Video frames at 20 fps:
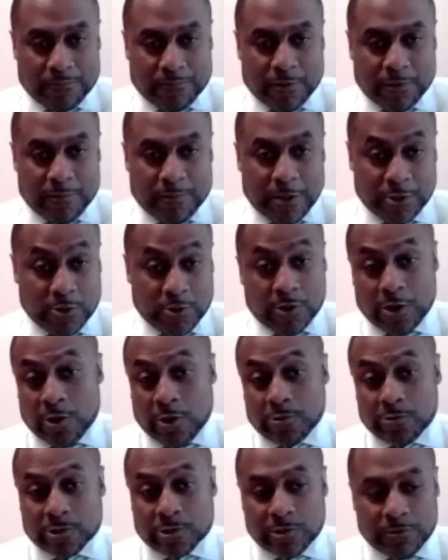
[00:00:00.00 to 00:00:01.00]
the majority
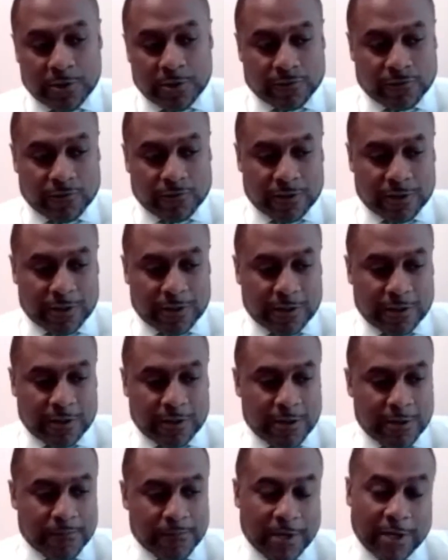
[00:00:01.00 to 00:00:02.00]
ownership interest in
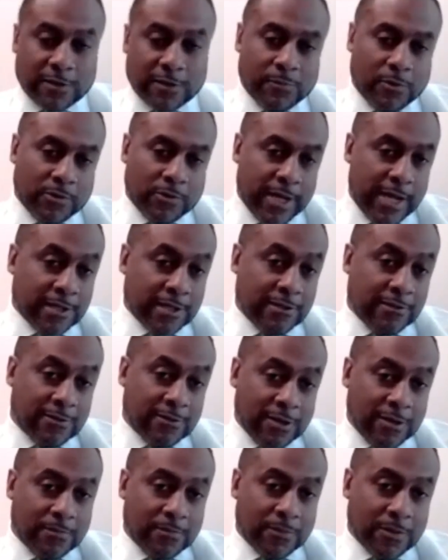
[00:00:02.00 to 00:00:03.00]
the basketball and hockey
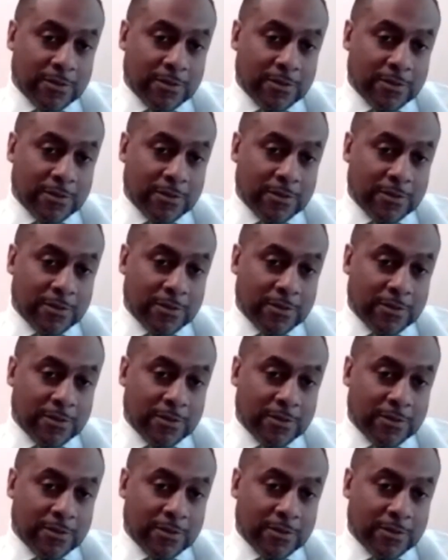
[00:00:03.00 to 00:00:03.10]
team.